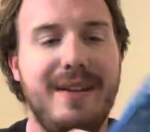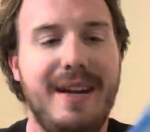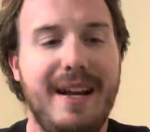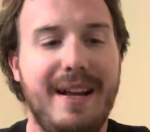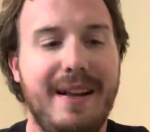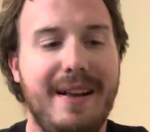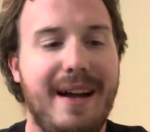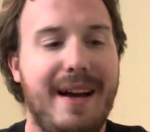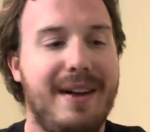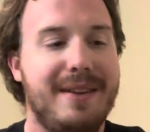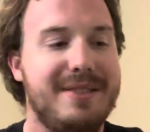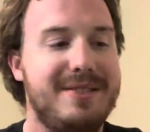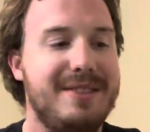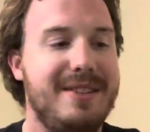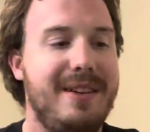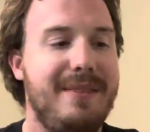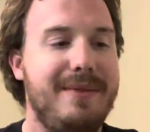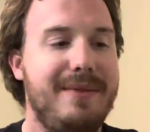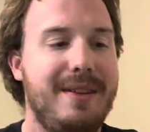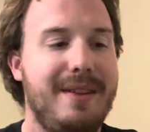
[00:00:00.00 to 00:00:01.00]
And honestly,
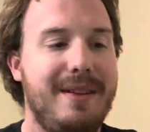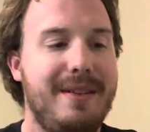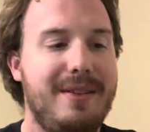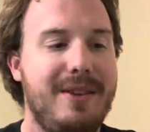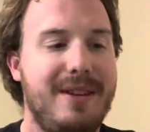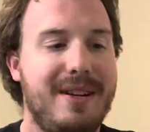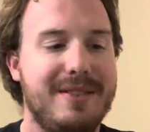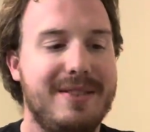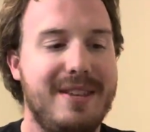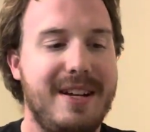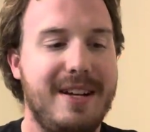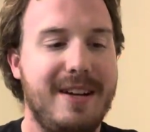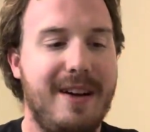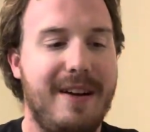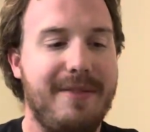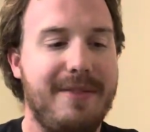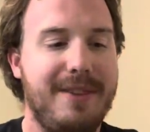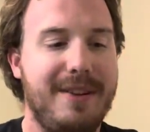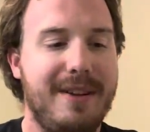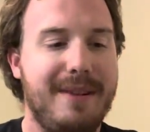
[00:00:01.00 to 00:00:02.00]
you can take
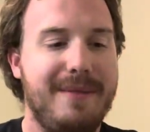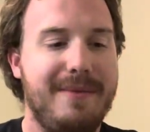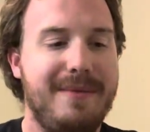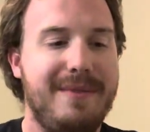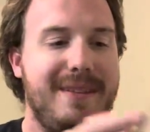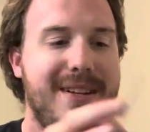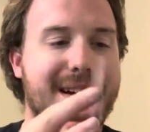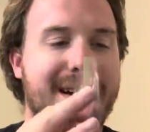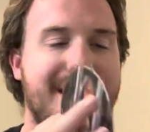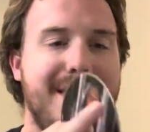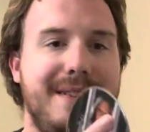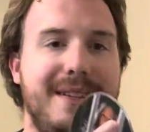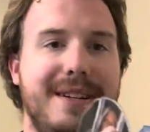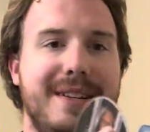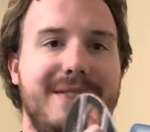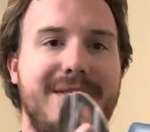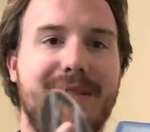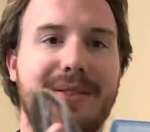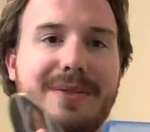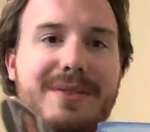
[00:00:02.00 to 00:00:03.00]
out the
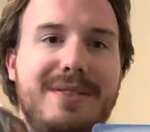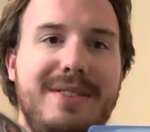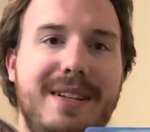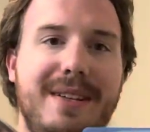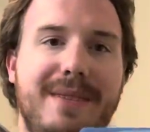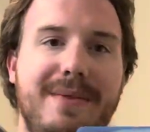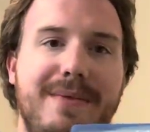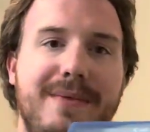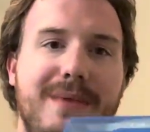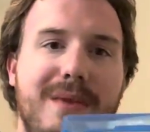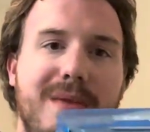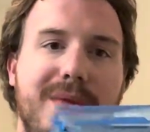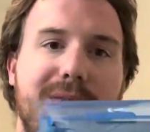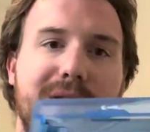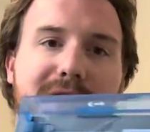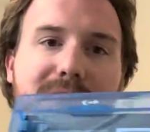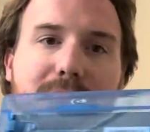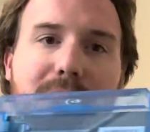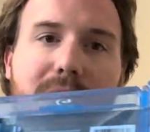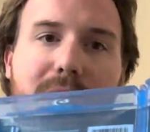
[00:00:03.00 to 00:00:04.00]
disc, you'll see the
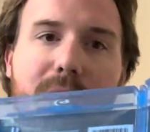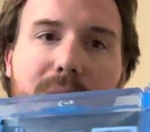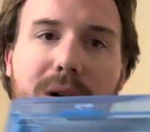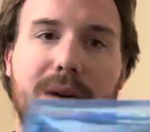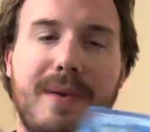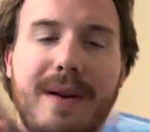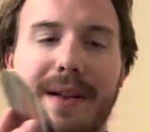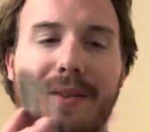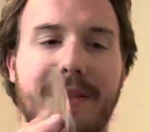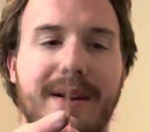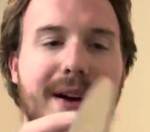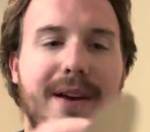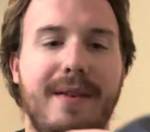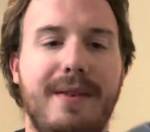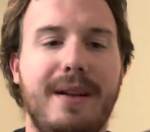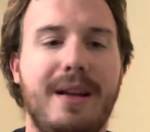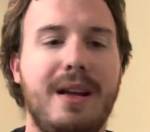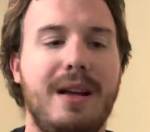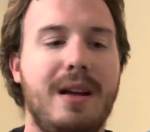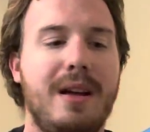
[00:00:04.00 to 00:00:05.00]
reversible artwork right there.
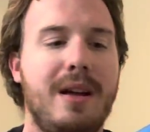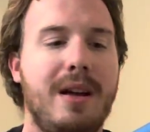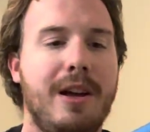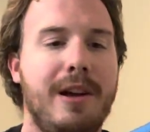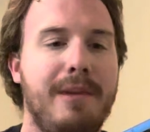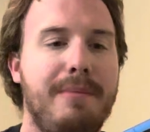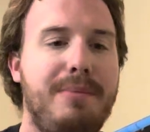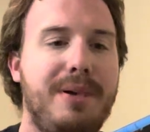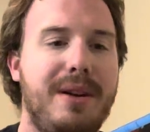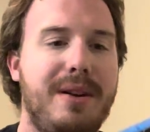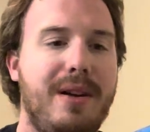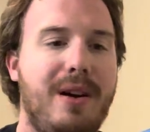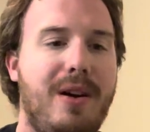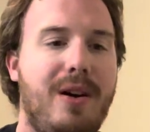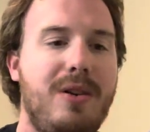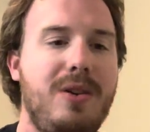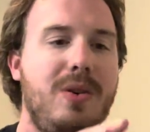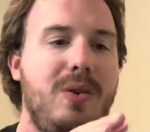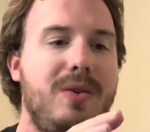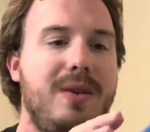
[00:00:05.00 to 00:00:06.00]
But
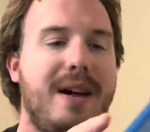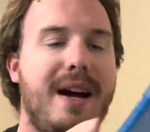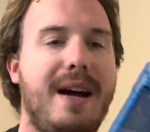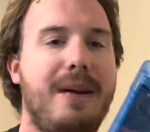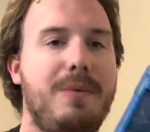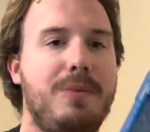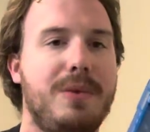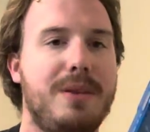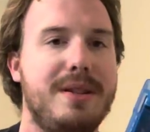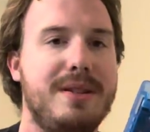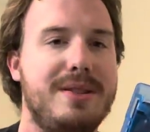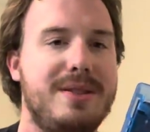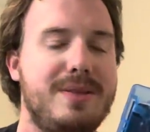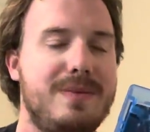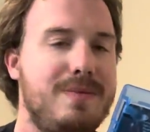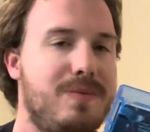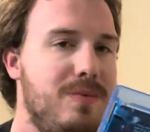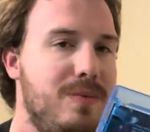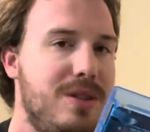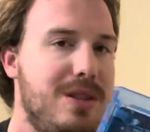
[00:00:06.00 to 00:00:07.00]
all you got was
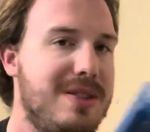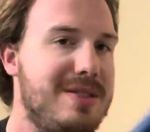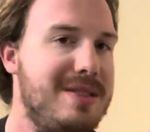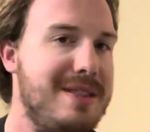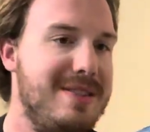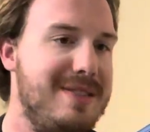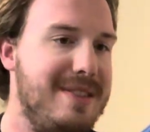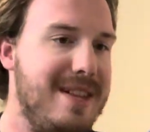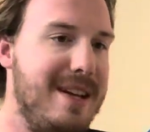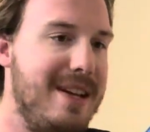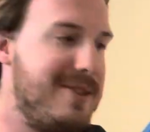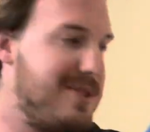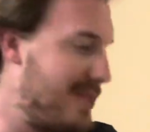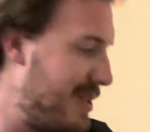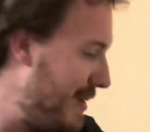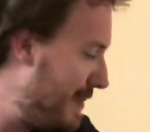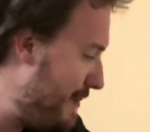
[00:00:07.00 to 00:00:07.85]
just this disc.